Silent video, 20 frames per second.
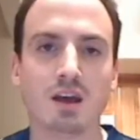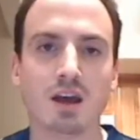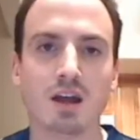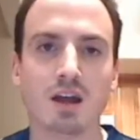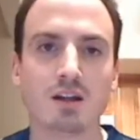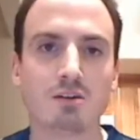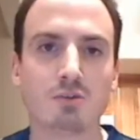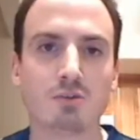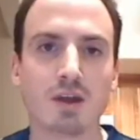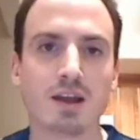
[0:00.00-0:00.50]

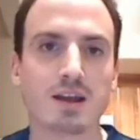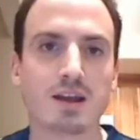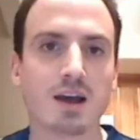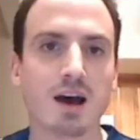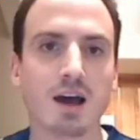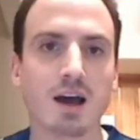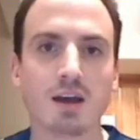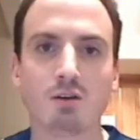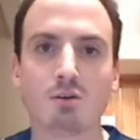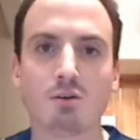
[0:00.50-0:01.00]
and a great
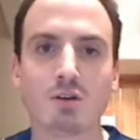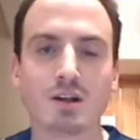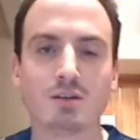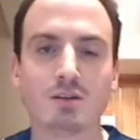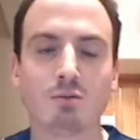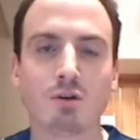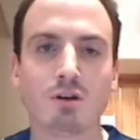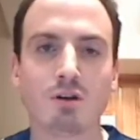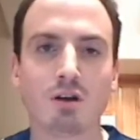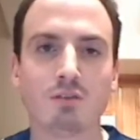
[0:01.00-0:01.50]
guy, according
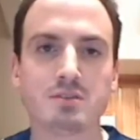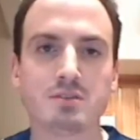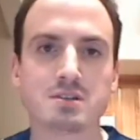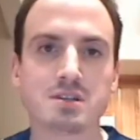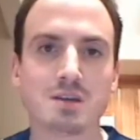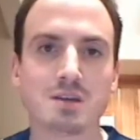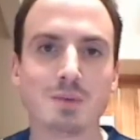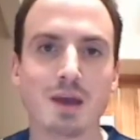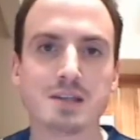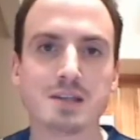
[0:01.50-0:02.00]
to what all of his
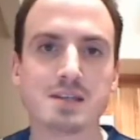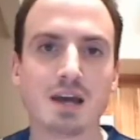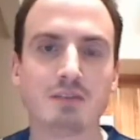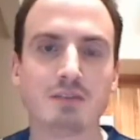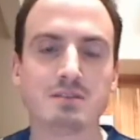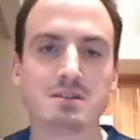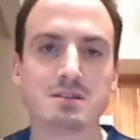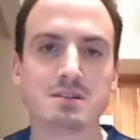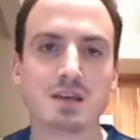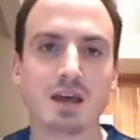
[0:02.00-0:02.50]
teammates
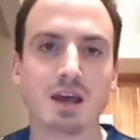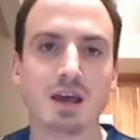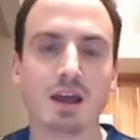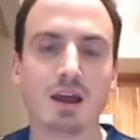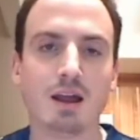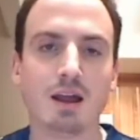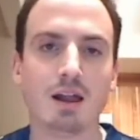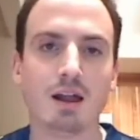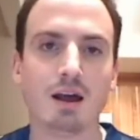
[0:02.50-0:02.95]
have to say.